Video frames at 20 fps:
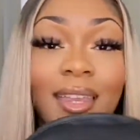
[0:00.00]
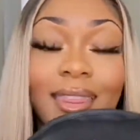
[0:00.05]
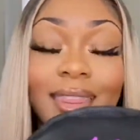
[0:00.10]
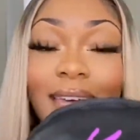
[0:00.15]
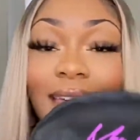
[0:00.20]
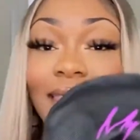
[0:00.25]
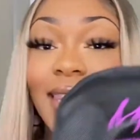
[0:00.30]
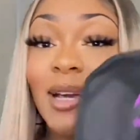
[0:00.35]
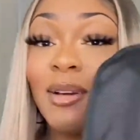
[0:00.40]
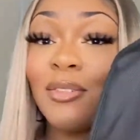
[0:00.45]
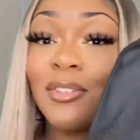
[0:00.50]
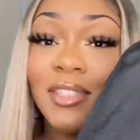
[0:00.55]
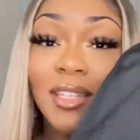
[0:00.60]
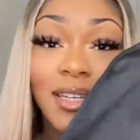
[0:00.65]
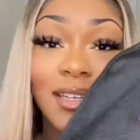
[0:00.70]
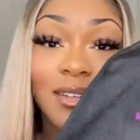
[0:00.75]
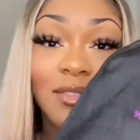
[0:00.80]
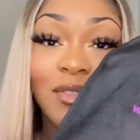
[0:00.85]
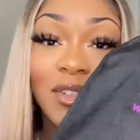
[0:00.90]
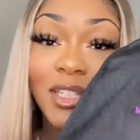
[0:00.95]
that that was
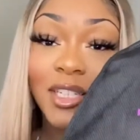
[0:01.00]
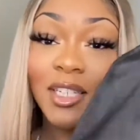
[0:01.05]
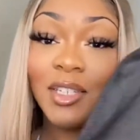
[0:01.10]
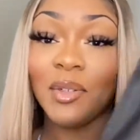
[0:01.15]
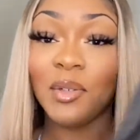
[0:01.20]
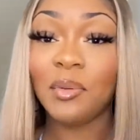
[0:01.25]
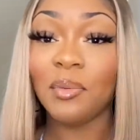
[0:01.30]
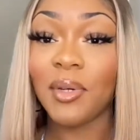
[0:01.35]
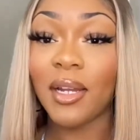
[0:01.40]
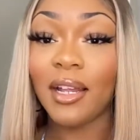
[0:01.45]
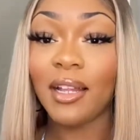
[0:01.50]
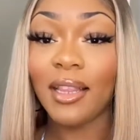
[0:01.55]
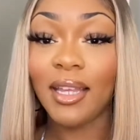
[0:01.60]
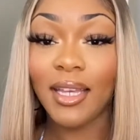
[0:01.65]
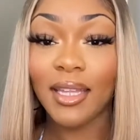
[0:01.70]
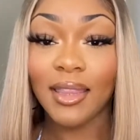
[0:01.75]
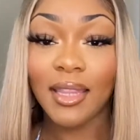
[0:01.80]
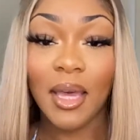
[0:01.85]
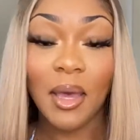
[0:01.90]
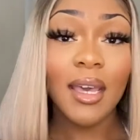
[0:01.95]
like really cute but i
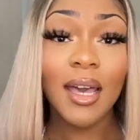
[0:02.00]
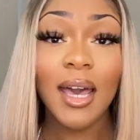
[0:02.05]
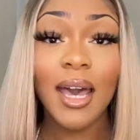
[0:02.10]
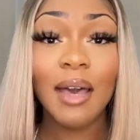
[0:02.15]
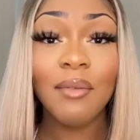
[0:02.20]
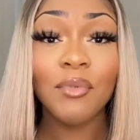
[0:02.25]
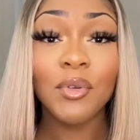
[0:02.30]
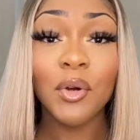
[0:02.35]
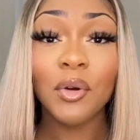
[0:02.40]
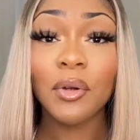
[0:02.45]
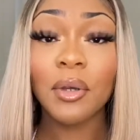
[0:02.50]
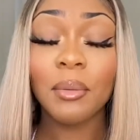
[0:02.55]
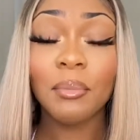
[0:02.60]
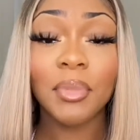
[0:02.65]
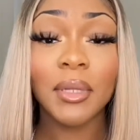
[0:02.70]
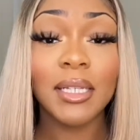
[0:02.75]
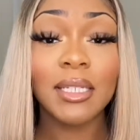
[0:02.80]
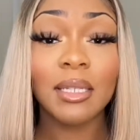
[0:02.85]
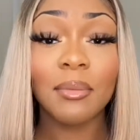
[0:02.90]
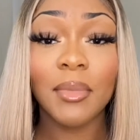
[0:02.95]
like that i have no complaints